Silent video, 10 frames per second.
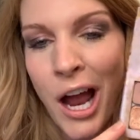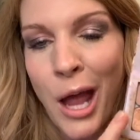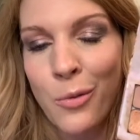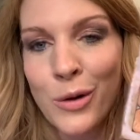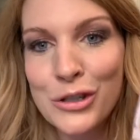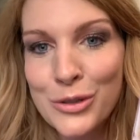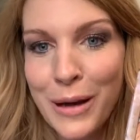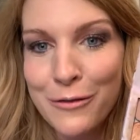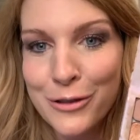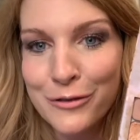I will do my
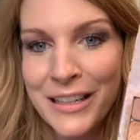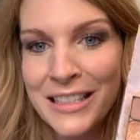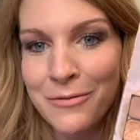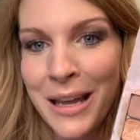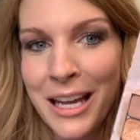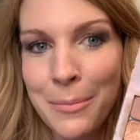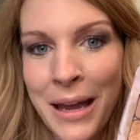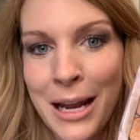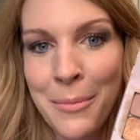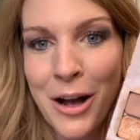full face of makeup, and
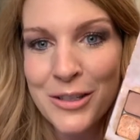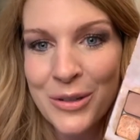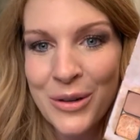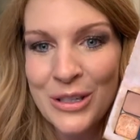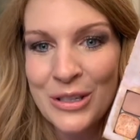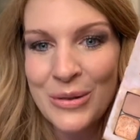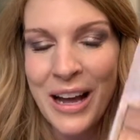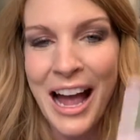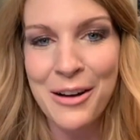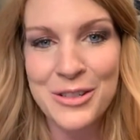I'm also going to do a
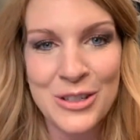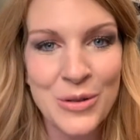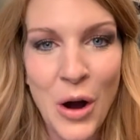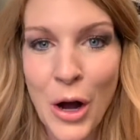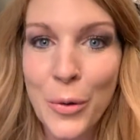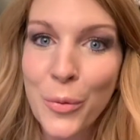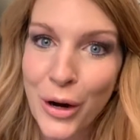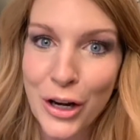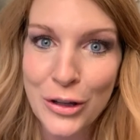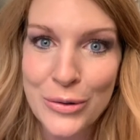how-to on where
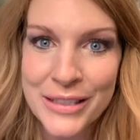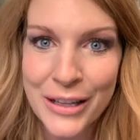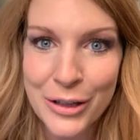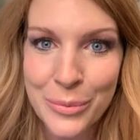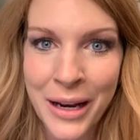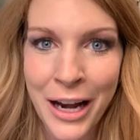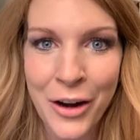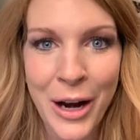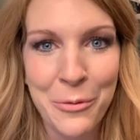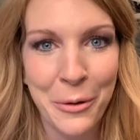to use illuminator
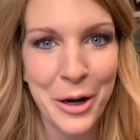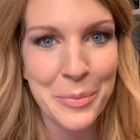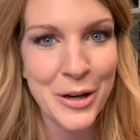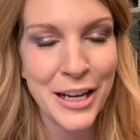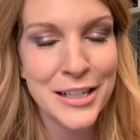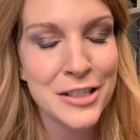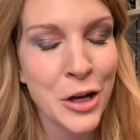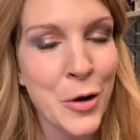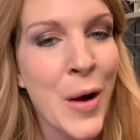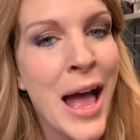and where to put it.
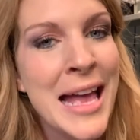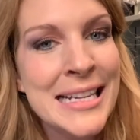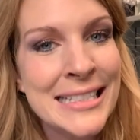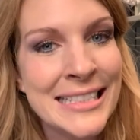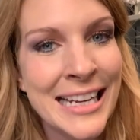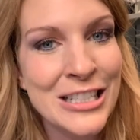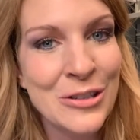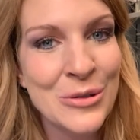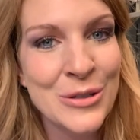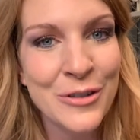So stay
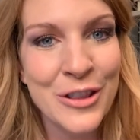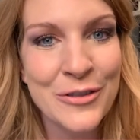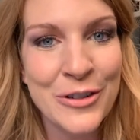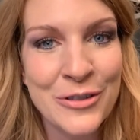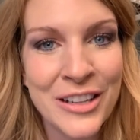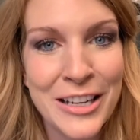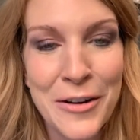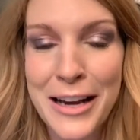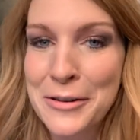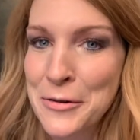tuned for the full video. I
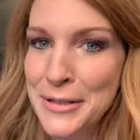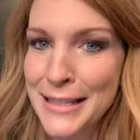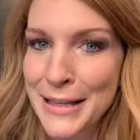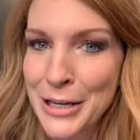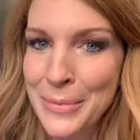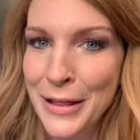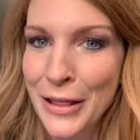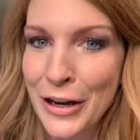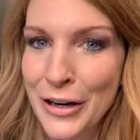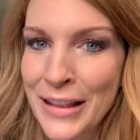know it's a little bit
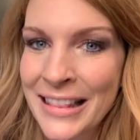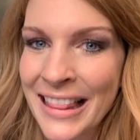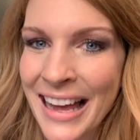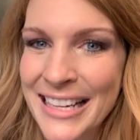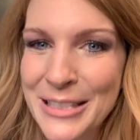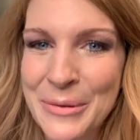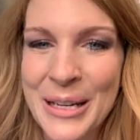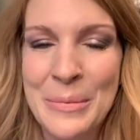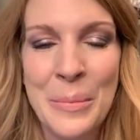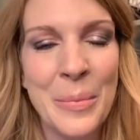longer than the last
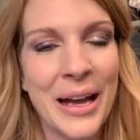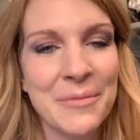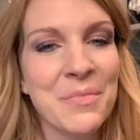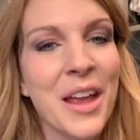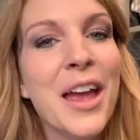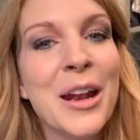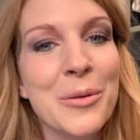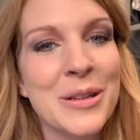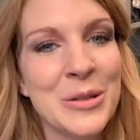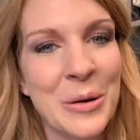one, but it'll be
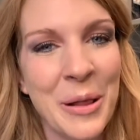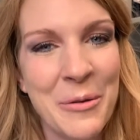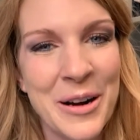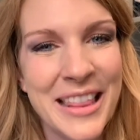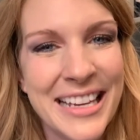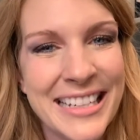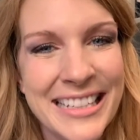totally worth it.